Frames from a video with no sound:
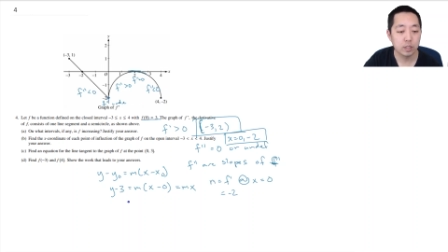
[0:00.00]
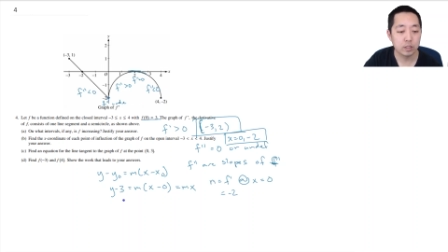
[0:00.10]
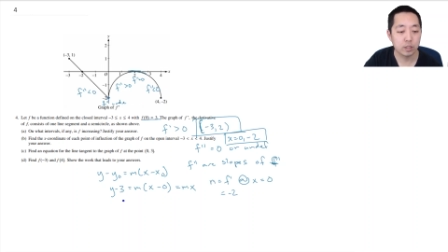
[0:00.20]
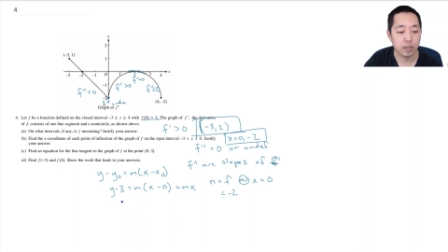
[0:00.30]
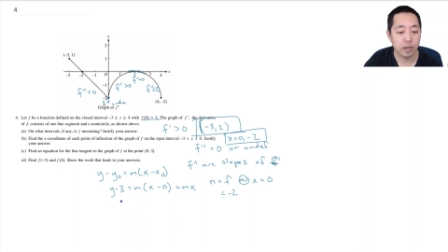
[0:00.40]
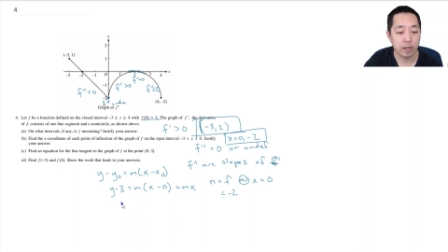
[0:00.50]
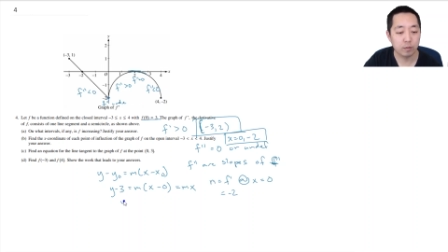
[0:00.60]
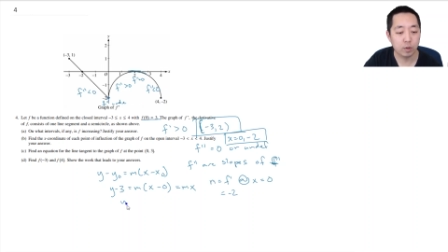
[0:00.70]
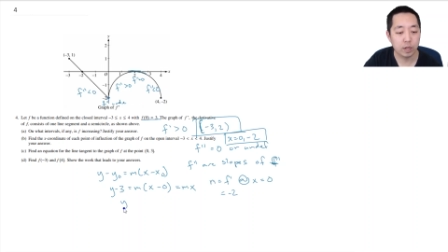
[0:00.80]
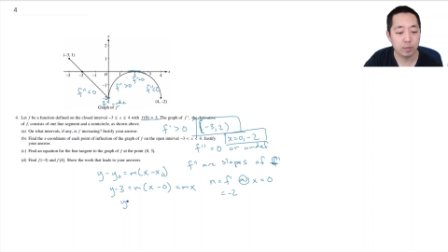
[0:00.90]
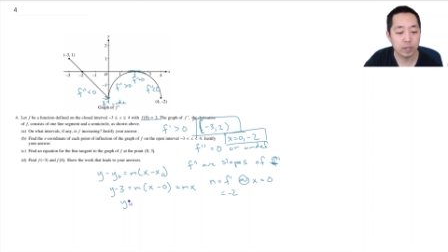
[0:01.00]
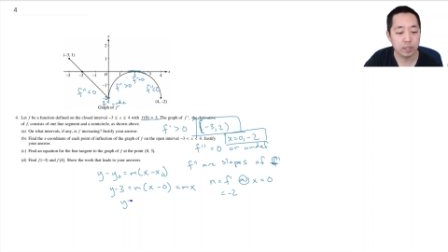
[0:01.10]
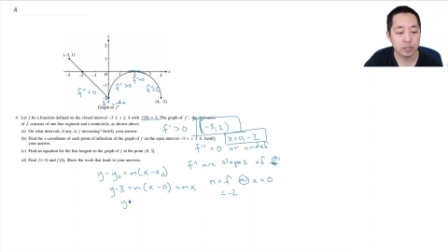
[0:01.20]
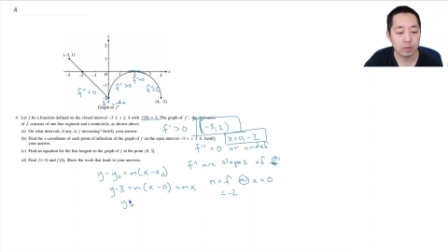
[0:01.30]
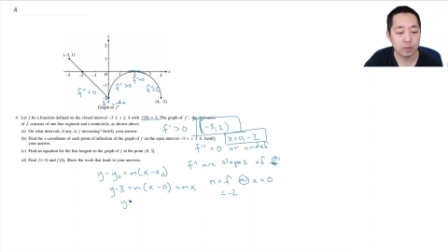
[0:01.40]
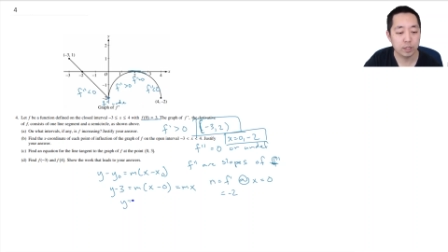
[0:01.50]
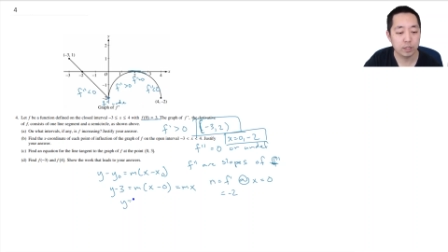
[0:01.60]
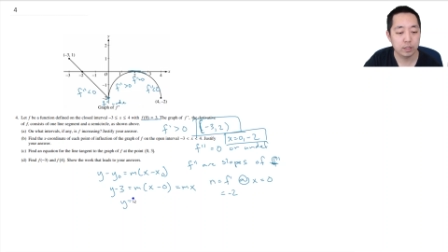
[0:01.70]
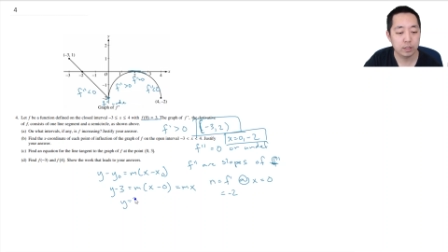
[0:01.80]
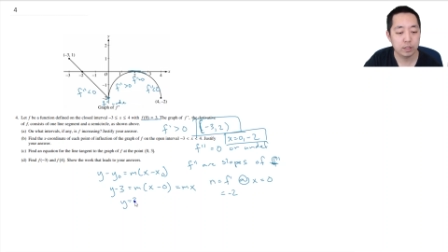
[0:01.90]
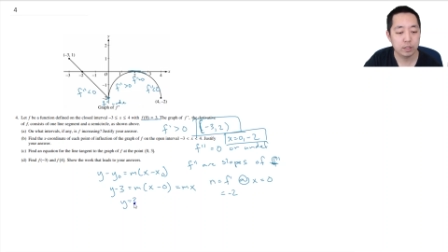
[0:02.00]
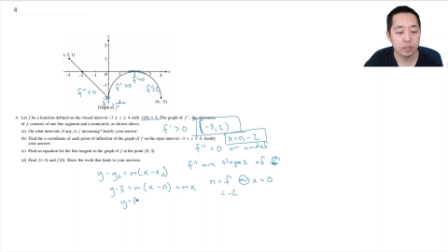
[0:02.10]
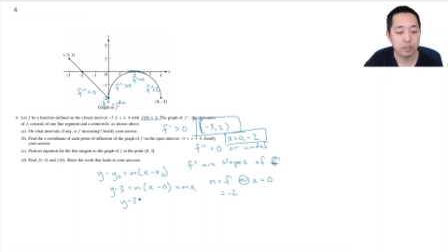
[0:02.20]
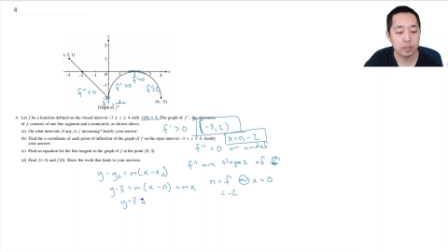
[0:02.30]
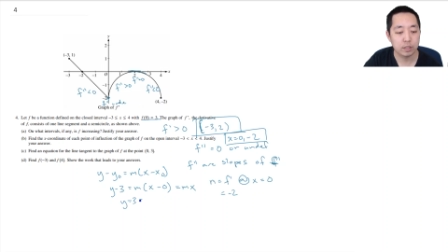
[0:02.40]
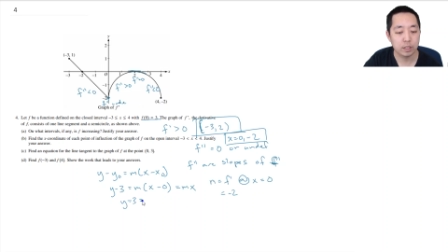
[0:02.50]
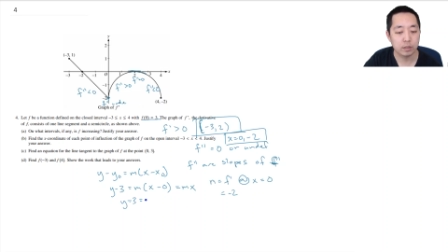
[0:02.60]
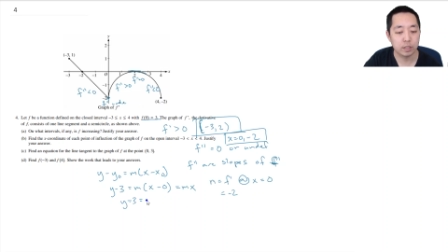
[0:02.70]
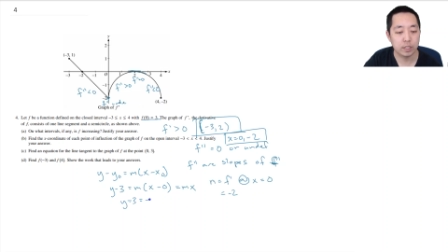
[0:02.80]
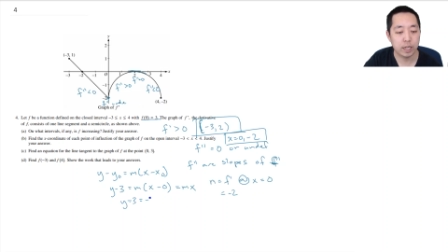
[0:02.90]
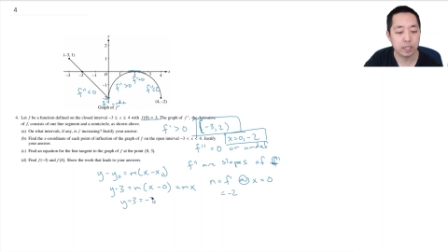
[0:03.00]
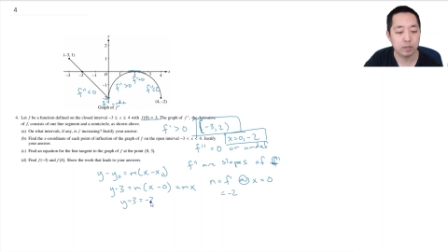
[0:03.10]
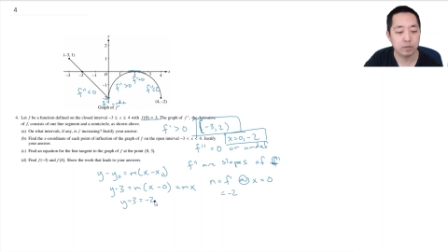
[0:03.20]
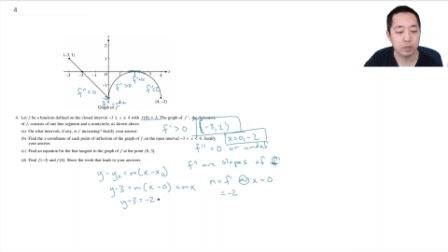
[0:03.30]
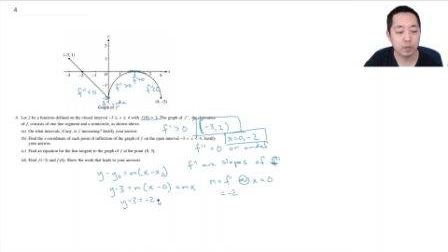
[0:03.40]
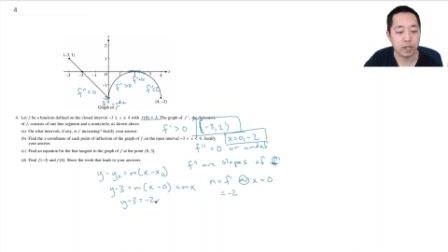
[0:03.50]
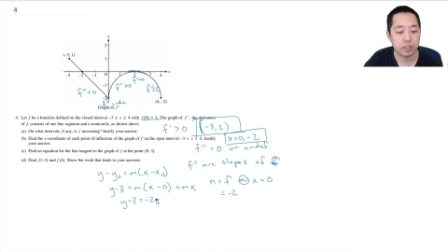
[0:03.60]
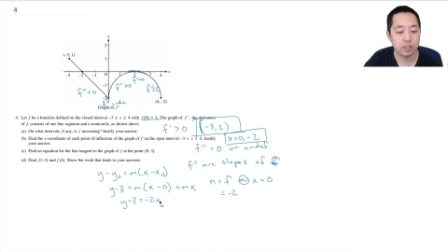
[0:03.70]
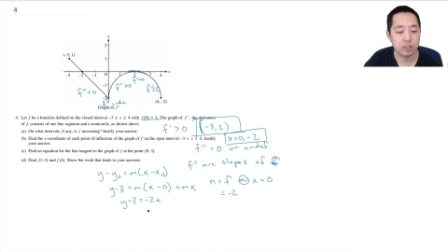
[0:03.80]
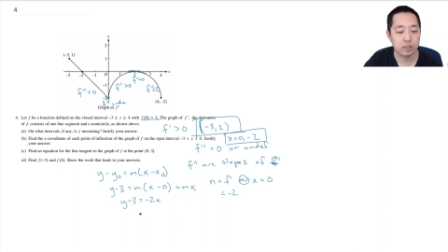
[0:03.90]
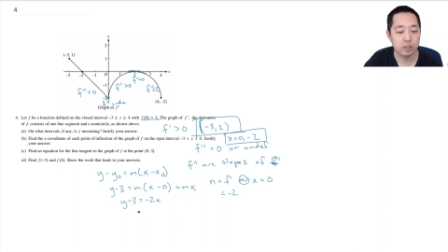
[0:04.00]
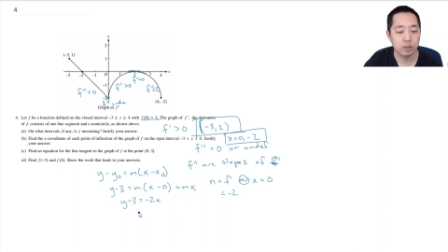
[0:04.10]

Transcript: So then I have y minus 3 is equal to negative 2x,